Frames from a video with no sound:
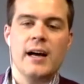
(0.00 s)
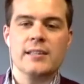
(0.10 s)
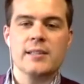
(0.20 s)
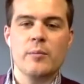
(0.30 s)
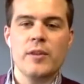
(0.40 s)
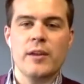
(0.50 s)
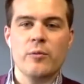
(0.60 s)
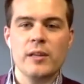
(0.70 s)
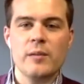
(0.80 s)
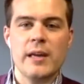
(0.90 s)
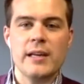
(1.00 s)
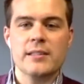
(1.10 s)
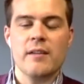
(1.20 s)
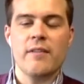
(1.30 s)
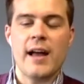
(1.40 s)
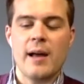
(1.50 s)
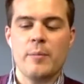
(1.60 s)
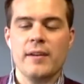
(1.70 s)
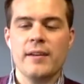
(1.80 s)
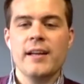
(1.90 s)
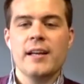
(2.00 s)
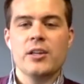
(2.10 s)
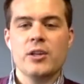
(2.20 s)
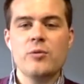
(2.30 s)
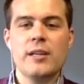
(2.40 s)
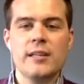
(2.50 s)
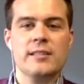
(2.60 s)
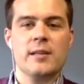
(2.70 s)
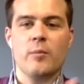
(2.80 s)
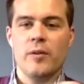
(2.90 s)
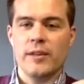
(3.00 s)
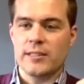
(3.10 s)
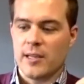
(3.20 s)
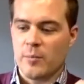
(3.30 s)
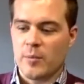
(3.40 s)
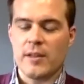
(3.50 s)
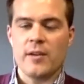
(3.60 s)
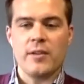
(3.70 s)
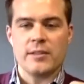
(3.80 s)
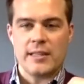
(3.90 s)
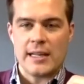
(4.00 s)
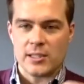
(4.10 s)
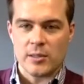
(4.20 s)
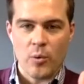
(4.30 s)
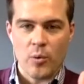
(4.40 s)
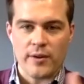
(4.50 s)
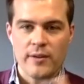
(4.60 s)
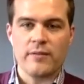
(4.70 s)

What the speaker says: someone that really makes stuff happen, you need someone that's going to be there, that's that supportive,